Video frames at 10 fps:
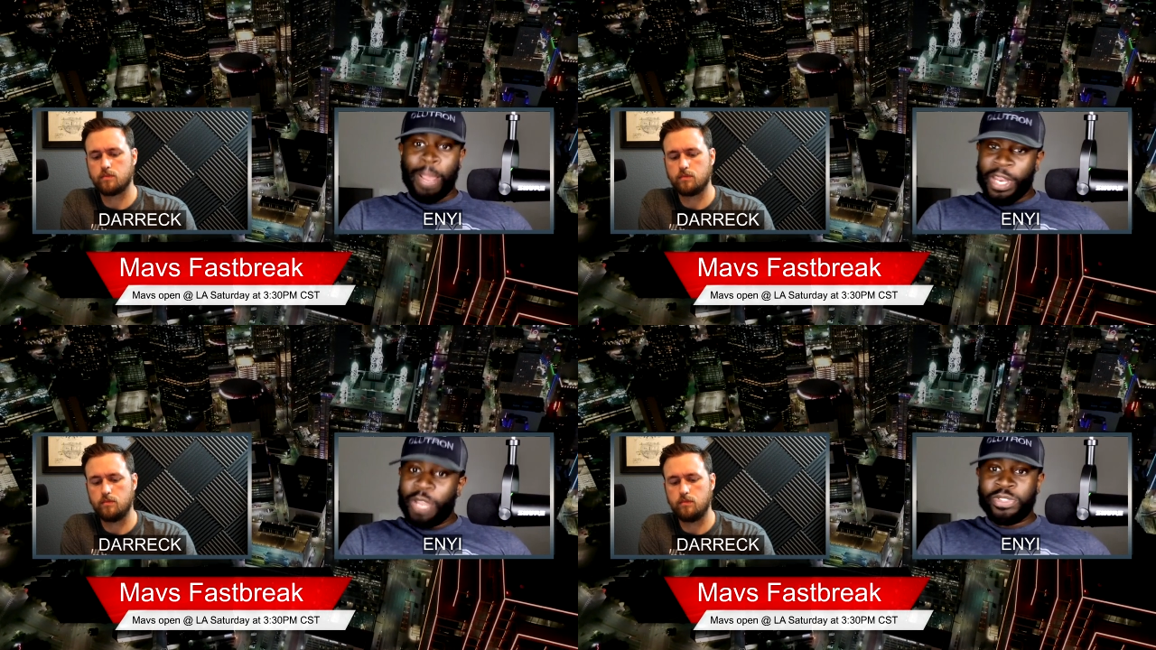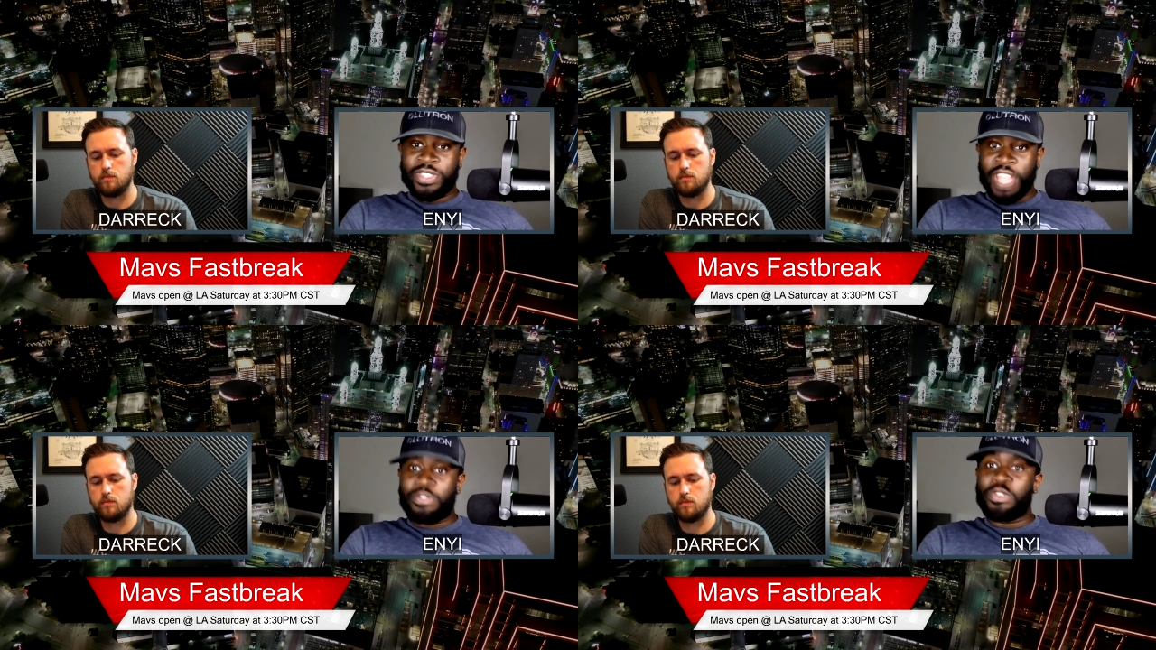Speaker 1: but he was
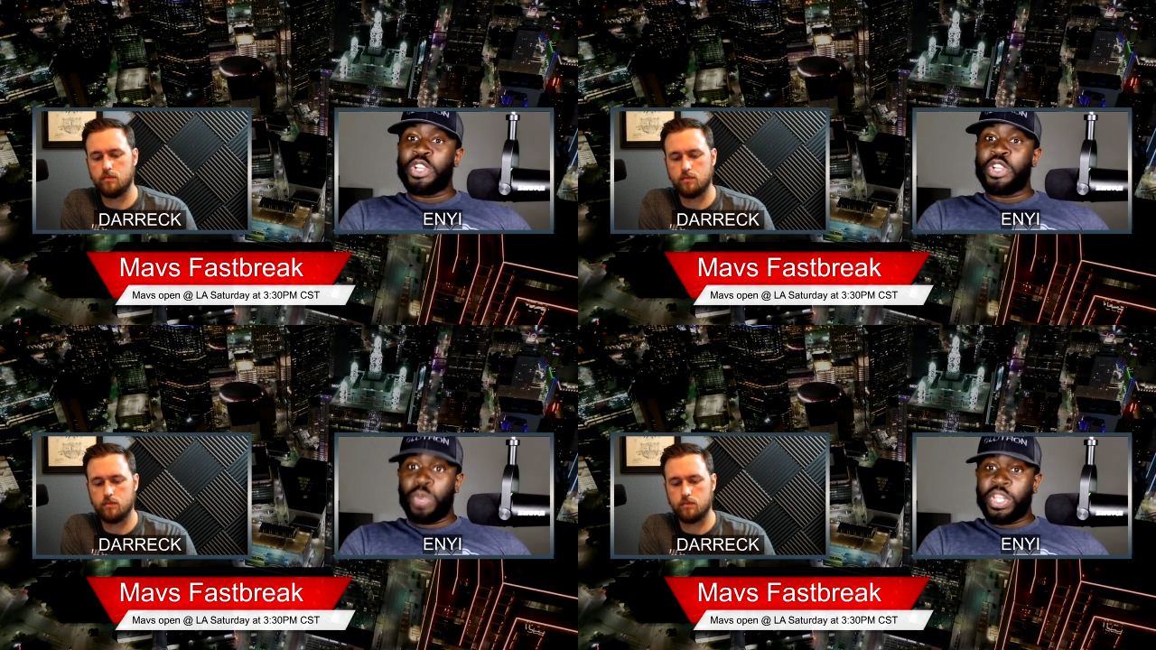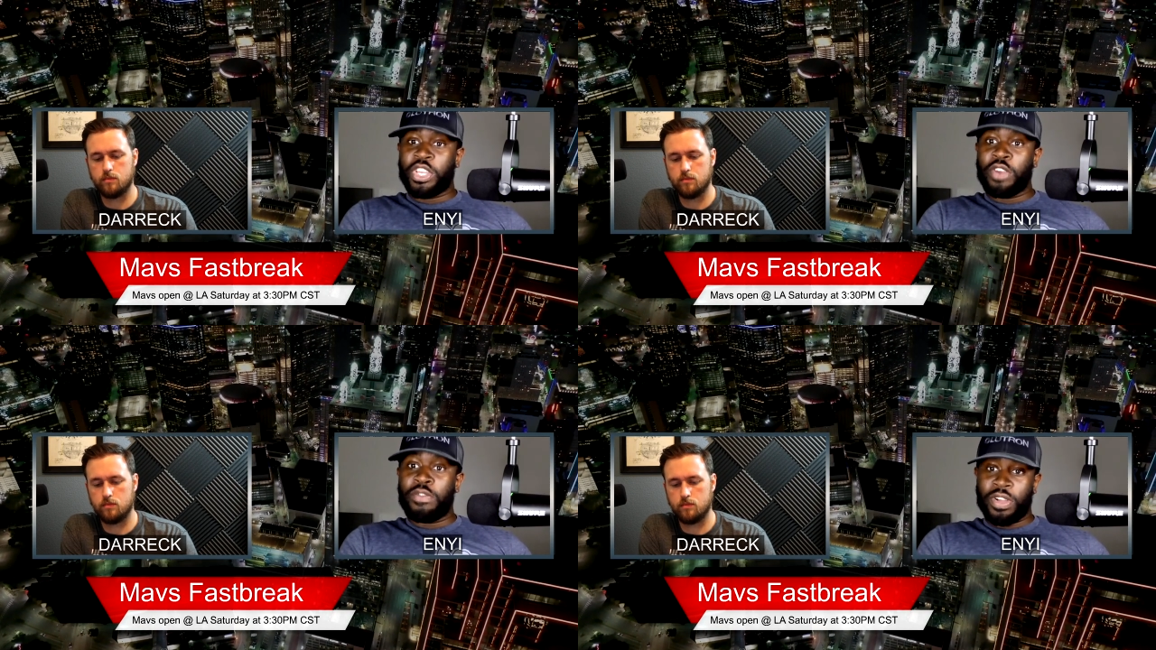definitely really
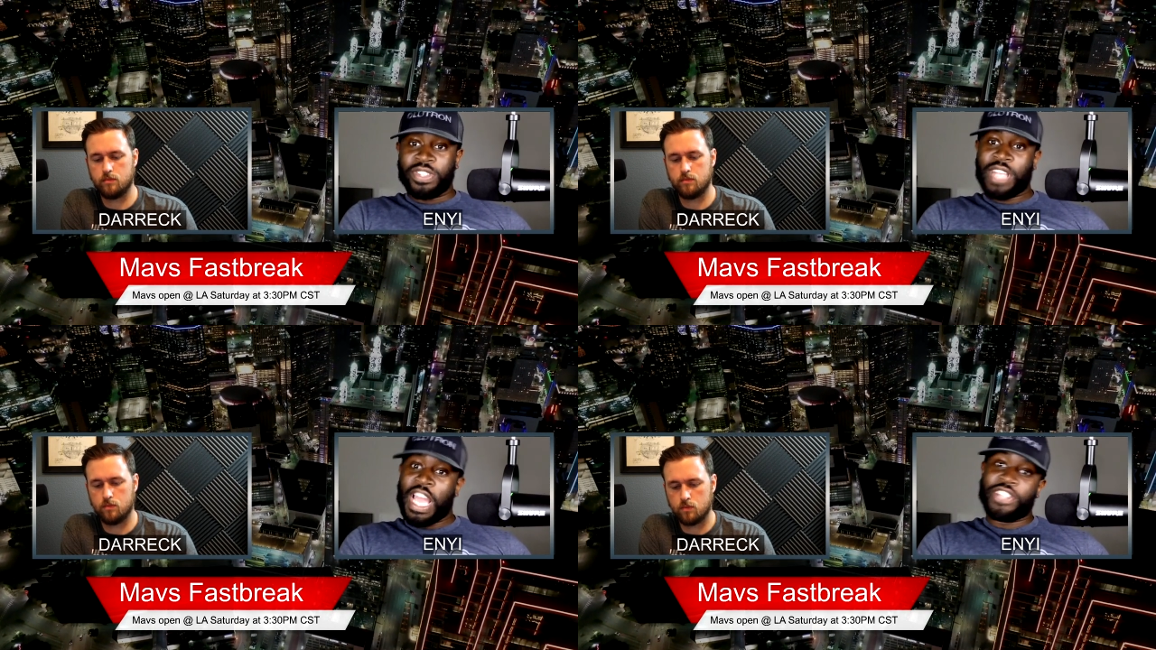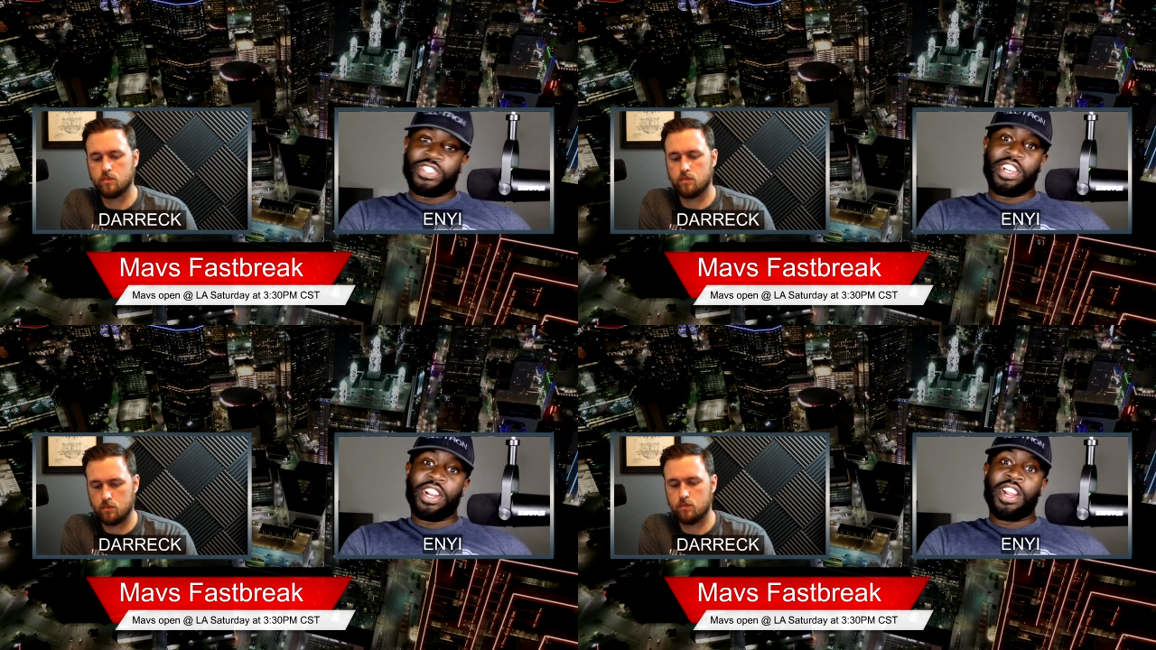good for us last
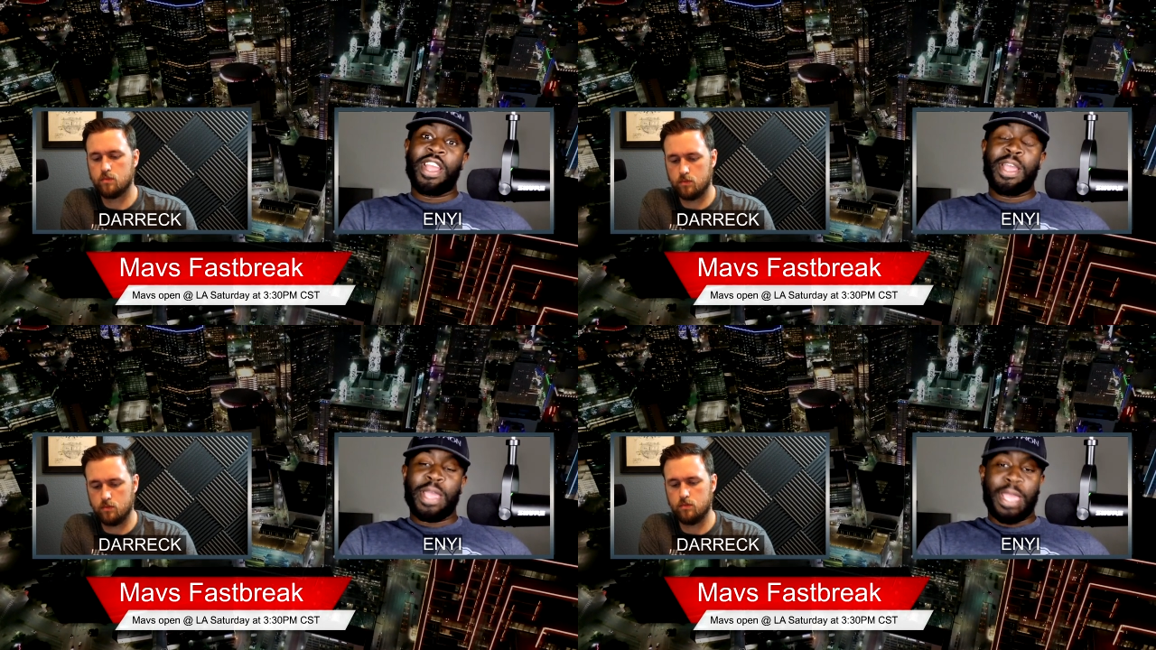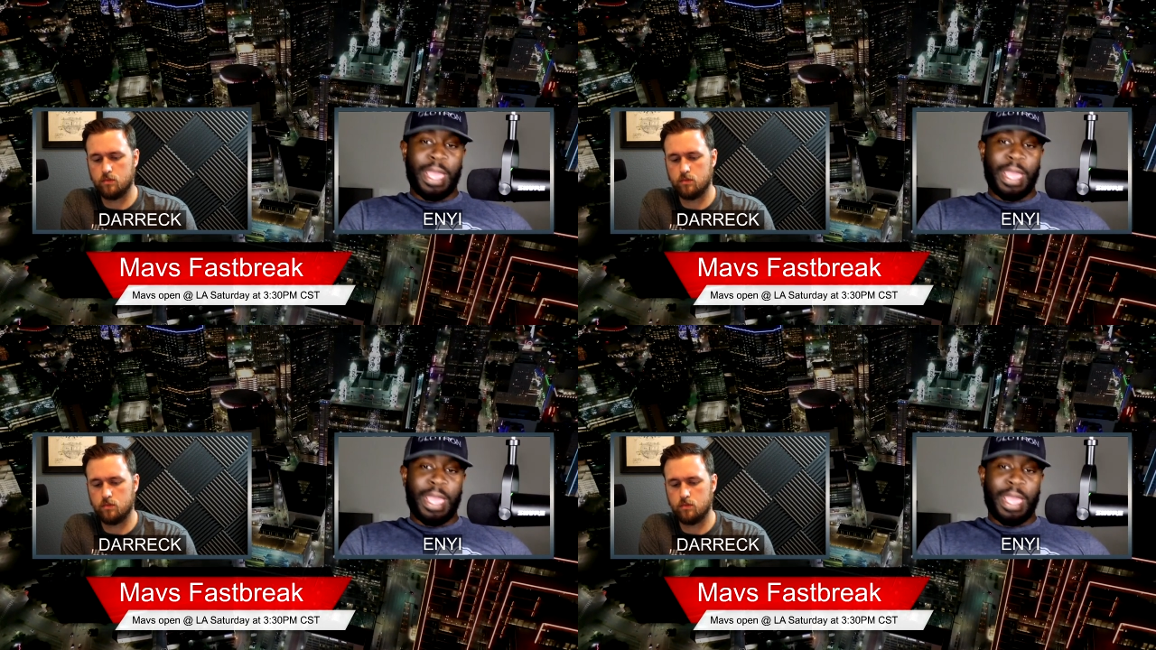year, mm-hmm.